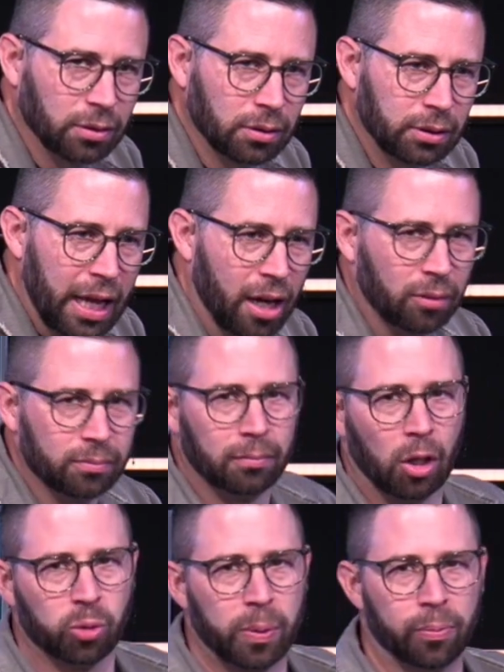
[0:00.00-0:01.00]
Now,
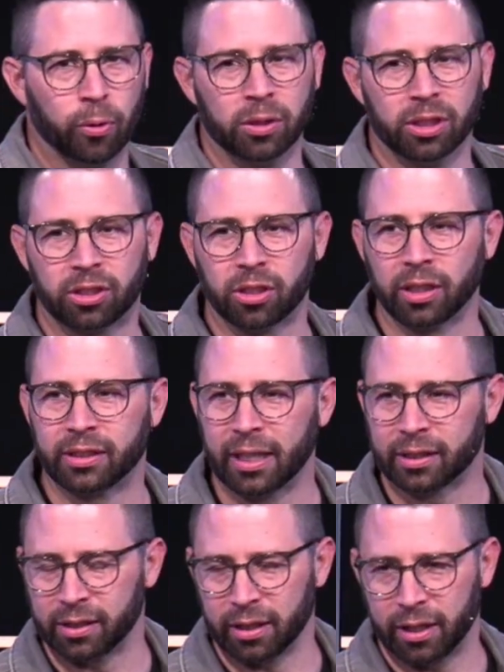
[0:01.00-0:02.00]
most people would just start
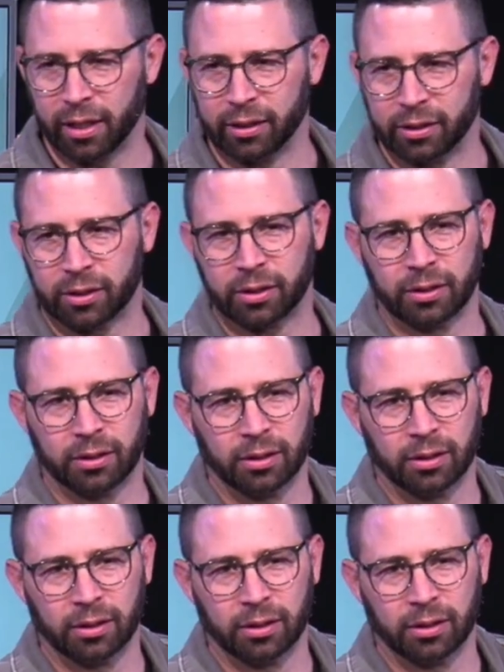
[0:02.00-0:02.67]
texting things.